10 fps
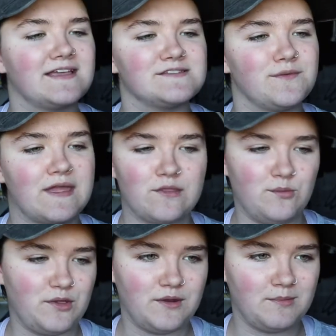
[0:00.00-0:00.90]
as a regular
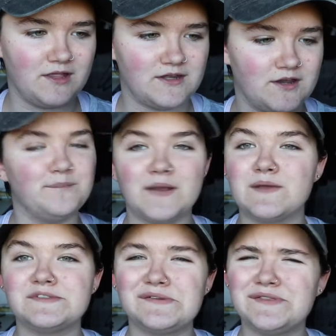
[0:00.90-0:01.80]
beauty blender, but it
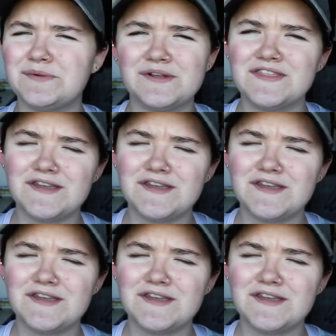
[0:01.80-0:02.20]
was only worth